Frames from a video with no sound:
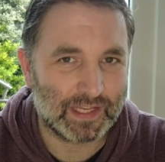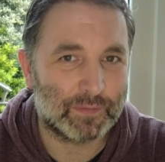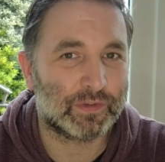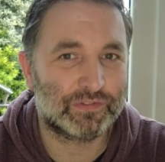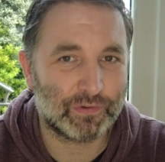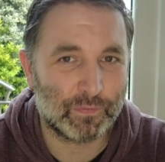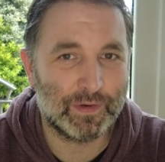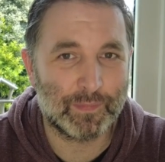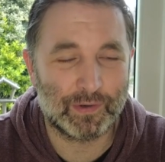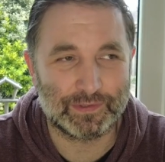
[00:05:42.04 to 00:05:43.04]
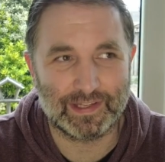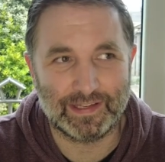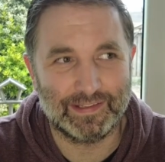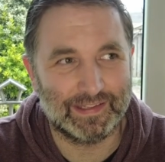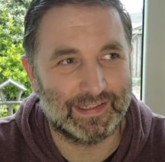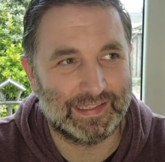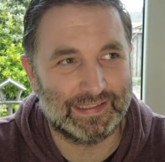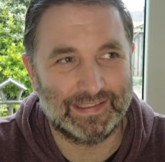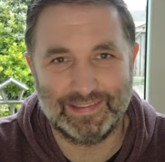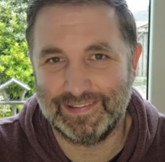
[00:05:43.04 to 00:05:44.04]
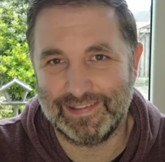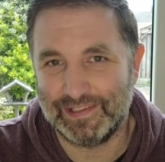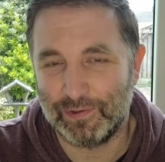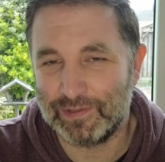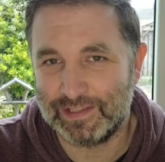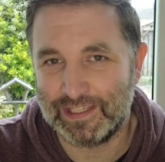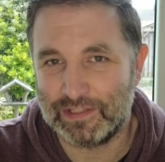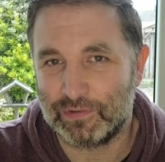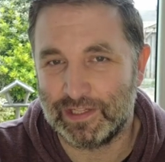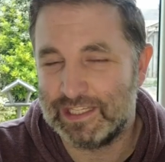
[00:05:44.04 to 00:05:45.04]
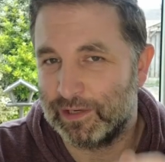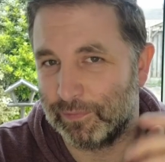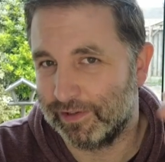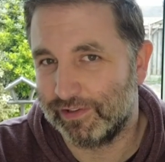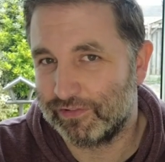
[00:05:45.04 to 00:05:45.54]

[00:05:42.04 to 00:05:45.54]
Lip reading: it was so remote, and the only thing you can hear were